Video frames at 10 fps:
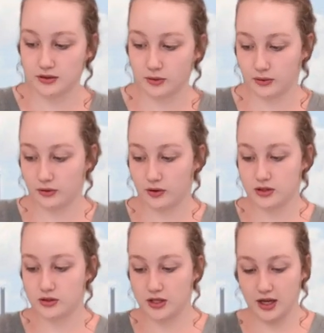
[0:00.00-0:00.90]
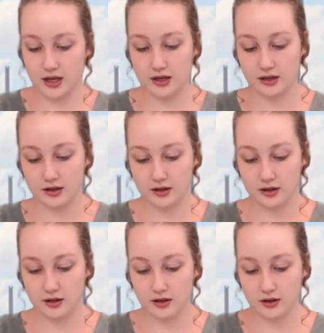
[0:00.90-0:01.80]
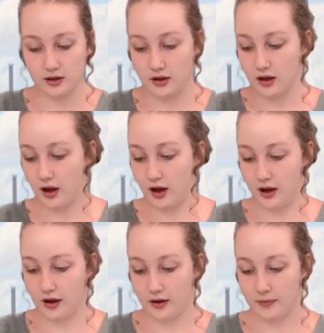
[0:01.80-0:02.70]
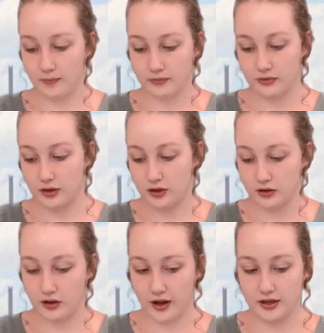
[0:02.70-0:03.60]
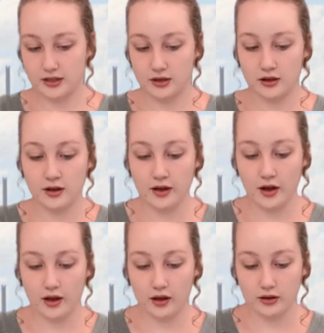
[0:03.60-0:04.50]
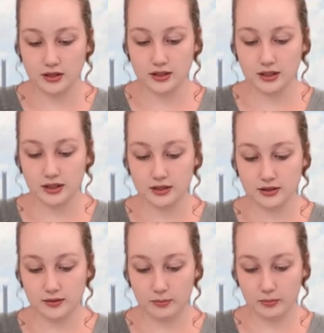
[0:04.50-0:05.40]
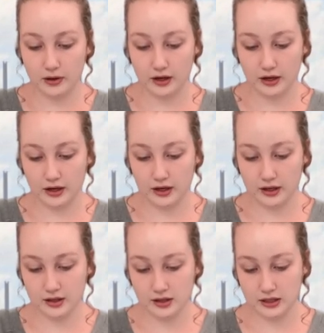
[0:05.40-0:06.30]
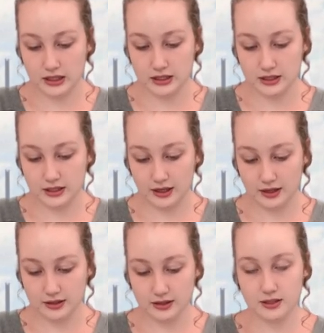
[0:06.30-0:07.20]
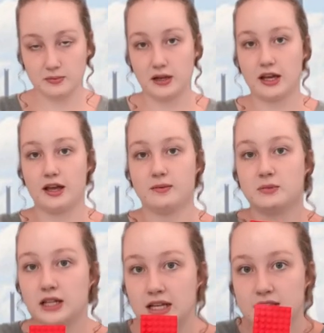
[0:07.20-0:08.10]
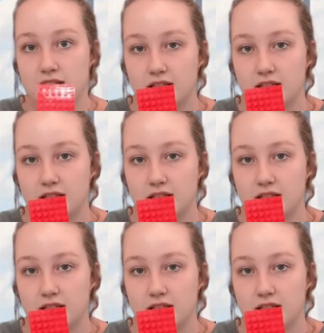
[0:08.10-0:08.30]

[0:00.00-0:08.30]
So we're going to take that 6x8 plate